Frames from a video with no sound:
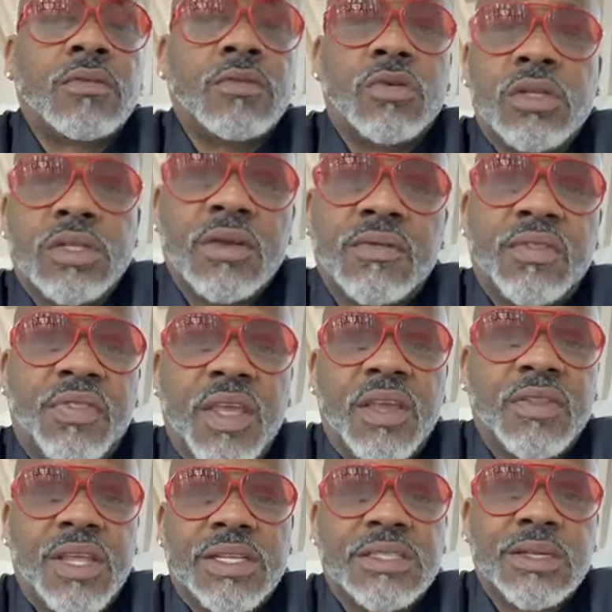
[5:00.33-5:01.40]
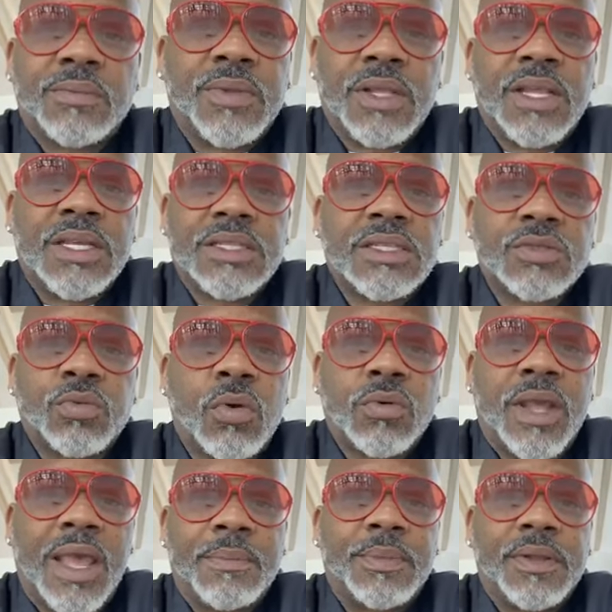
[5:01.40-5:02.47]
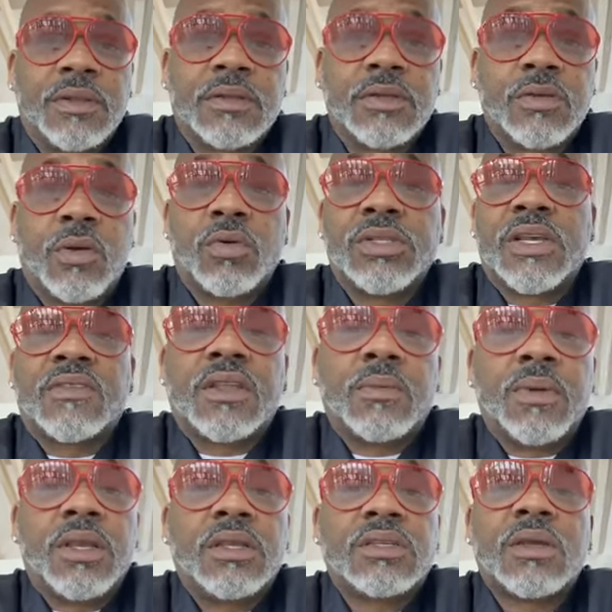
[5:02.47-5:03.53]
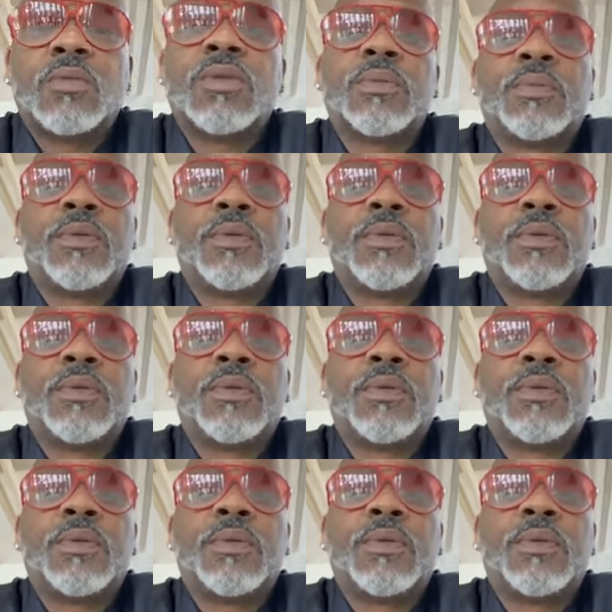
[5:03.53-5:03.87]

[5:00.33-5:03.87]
you could never think that something like this won't happen. You always have to be somewhat